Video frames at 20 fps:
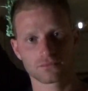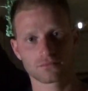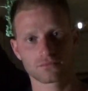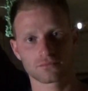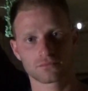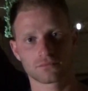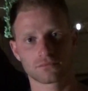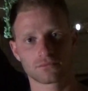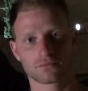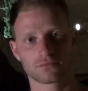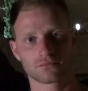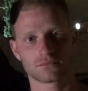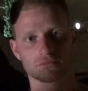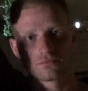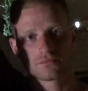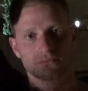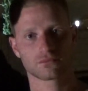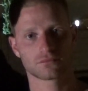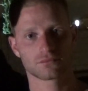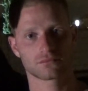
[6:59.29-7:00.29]

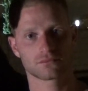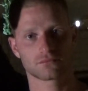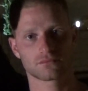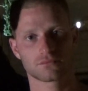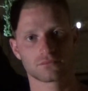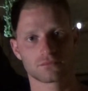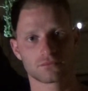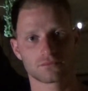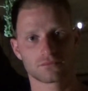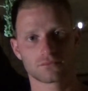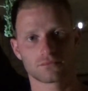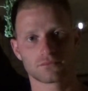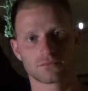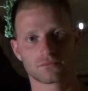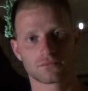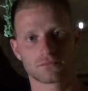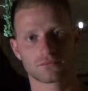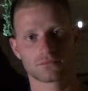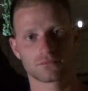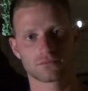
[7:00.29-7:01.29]

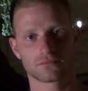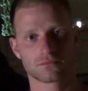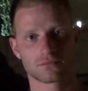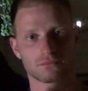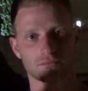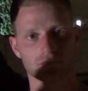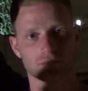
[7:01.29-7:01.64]
[no speech]